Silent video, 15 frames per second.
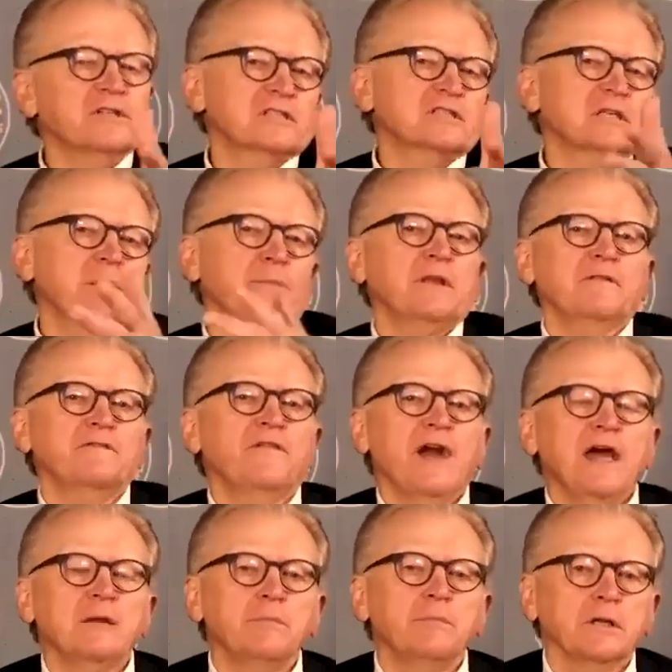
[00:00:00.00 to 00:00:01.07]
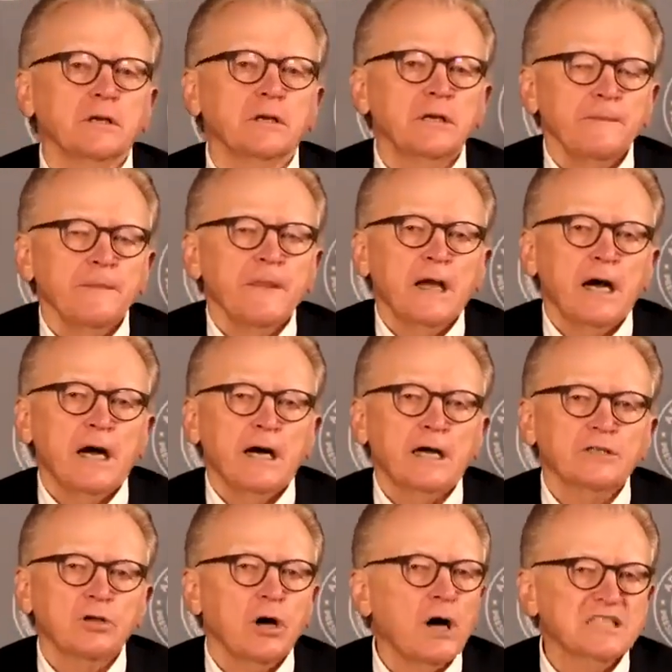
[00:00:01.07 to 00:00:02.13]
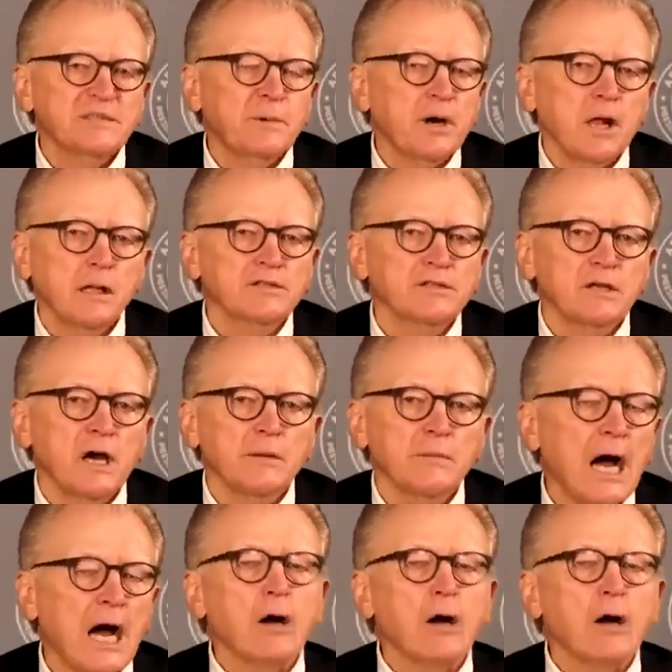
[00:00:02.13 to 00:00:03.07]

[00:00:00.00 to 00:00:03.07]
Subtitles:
This is something that Van Miller talks about all the time.